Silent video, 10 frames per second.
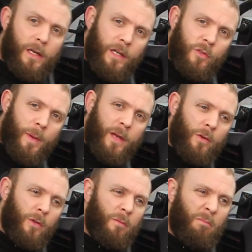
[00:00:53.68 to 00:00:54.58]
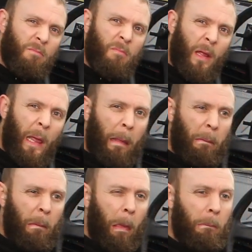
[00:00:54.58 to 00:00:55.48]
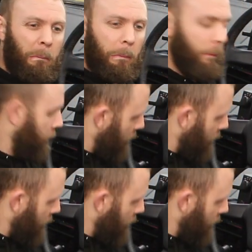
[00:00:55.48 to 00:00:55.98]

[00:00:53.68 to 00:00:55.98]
the clutch pedal, ooh,